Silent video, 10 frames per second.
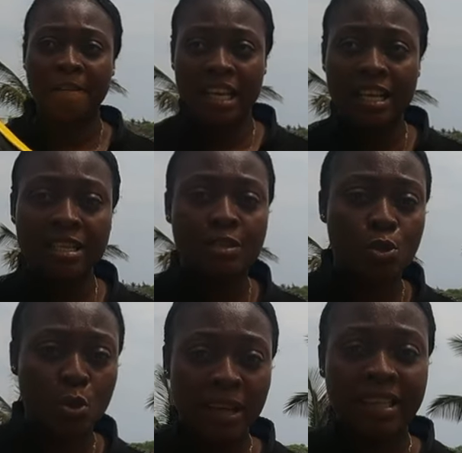
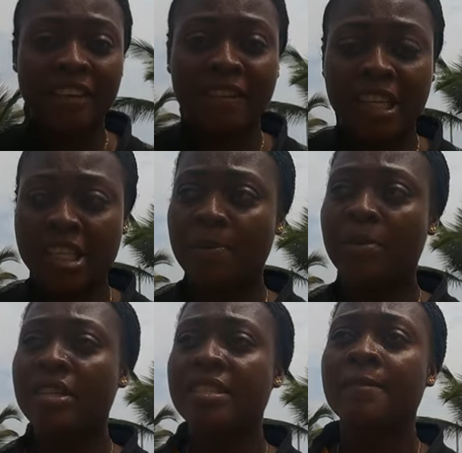first scuba diving
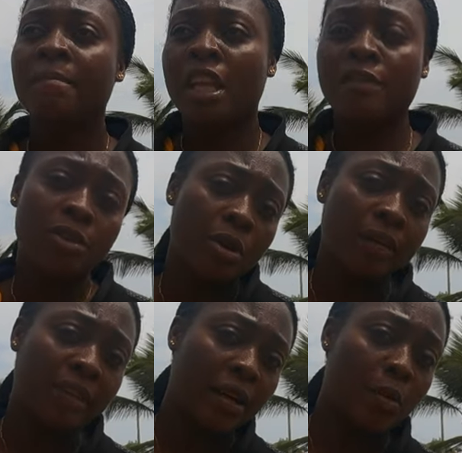experience, even though
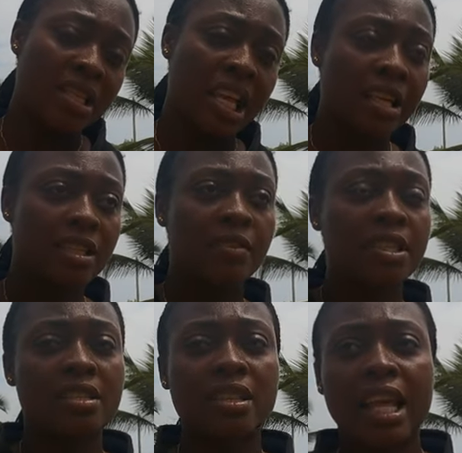I've done water
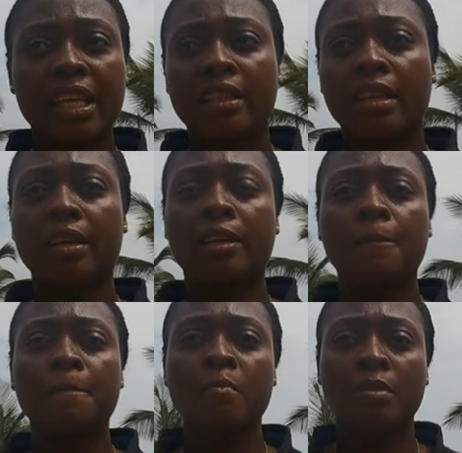activities like
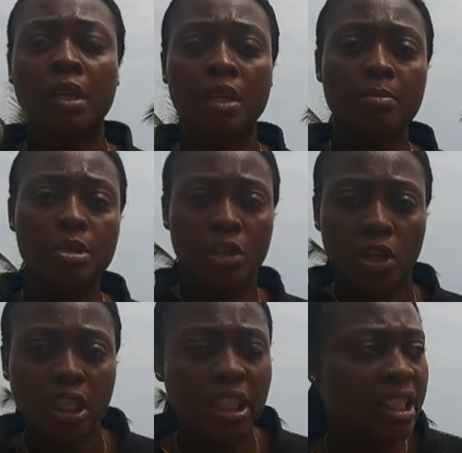the
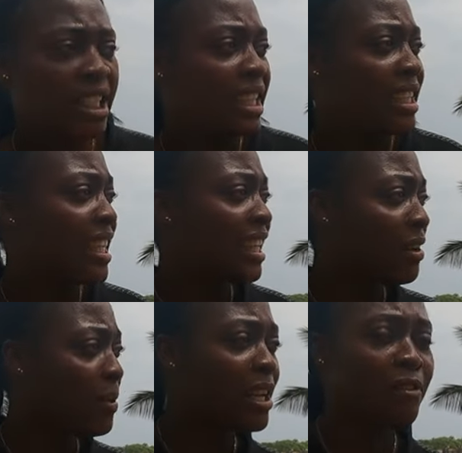snorkeling, and then the
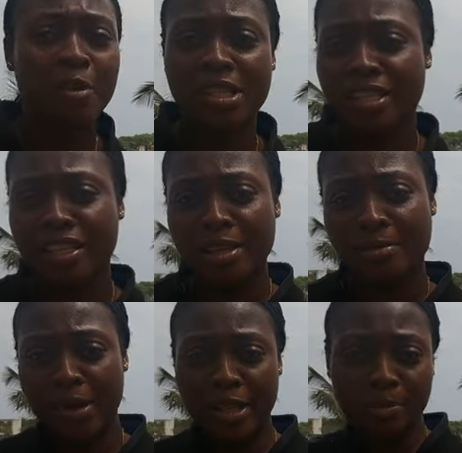other one, I've forgotten the
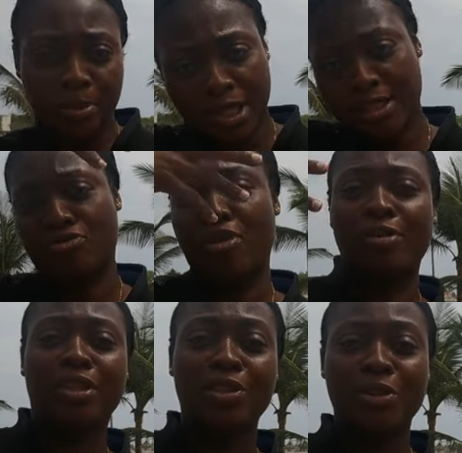name, where they put this
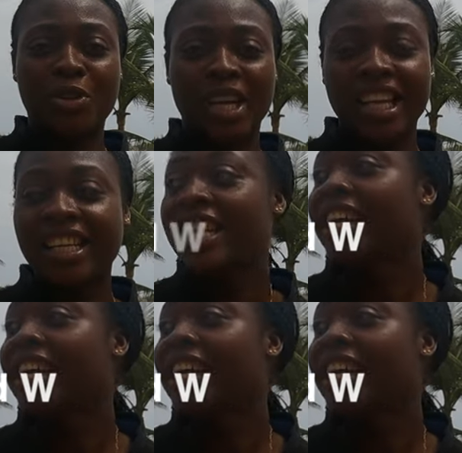round thing on your head.